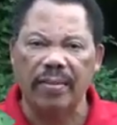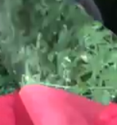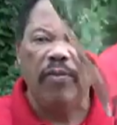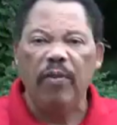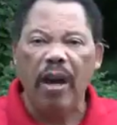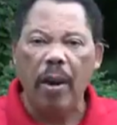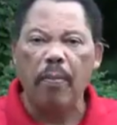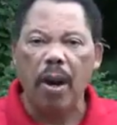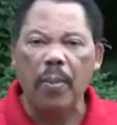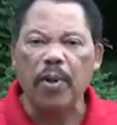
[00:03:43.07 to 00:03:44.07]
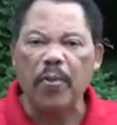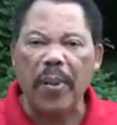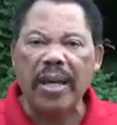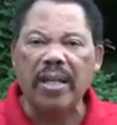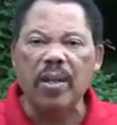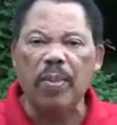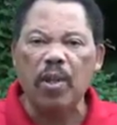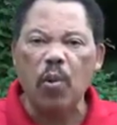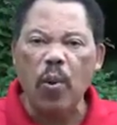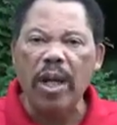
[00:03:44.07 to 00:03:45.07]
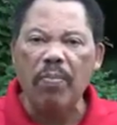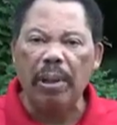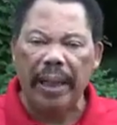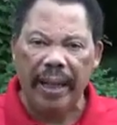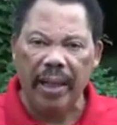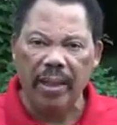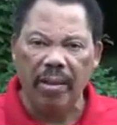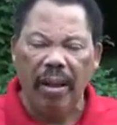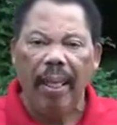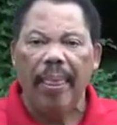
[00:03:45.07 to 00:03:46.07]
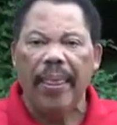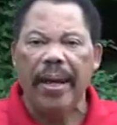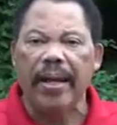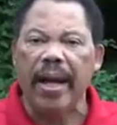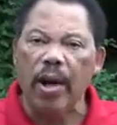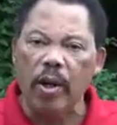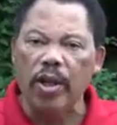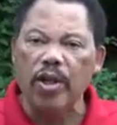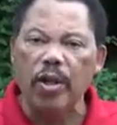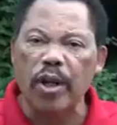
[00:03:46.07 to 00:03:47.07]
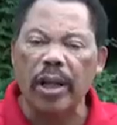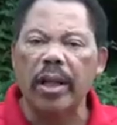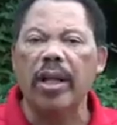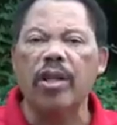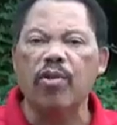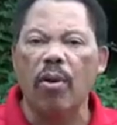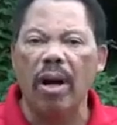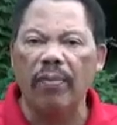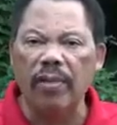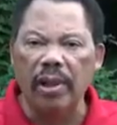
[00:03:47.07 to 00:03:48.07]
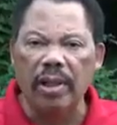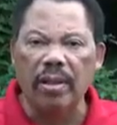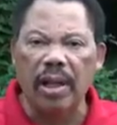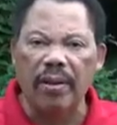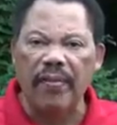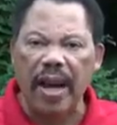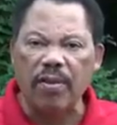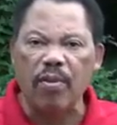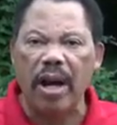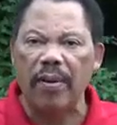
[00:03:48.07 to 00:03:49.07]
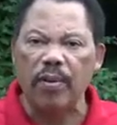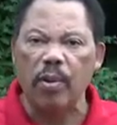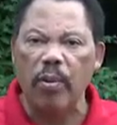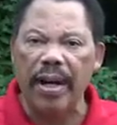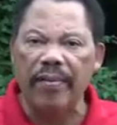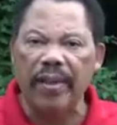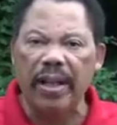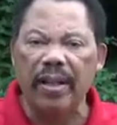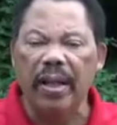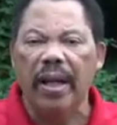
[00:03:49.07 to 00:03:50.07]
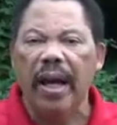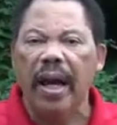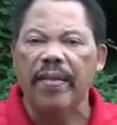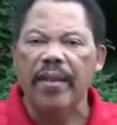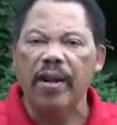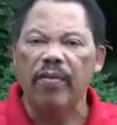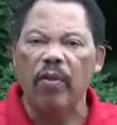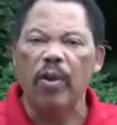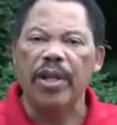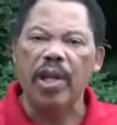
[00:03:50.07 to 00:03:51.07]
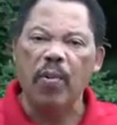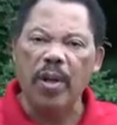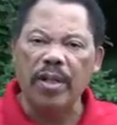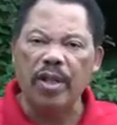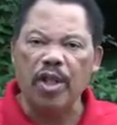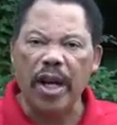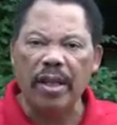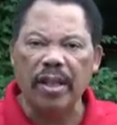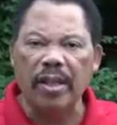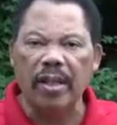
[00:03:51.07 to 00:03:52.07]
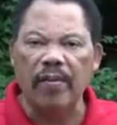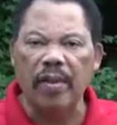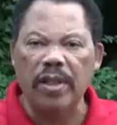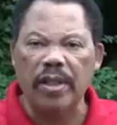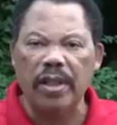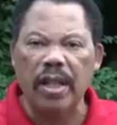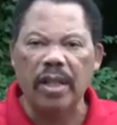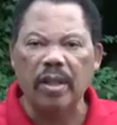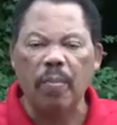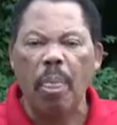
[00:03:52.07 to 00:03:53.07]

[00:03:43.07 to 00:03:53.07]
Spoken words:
If you have proper spacing between plants, then air can circulate and dry off the leaves a lot faster after a rain event, and therefore decrease the chances of the disease.